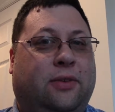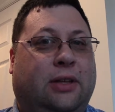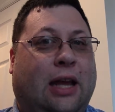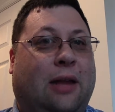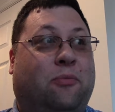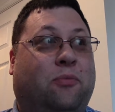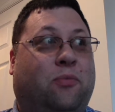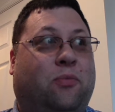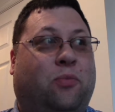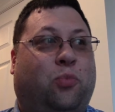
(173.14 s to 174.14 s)
gotten
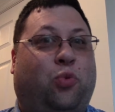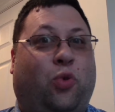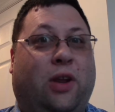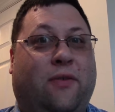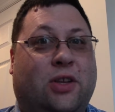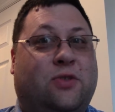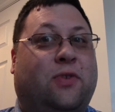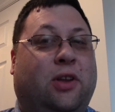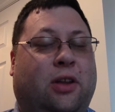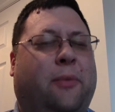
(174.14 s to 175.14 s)

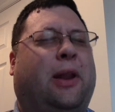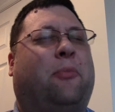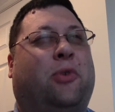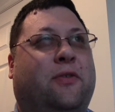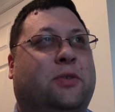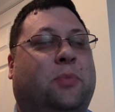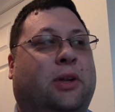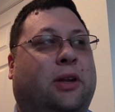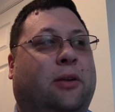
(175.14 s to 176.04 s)
not previous, but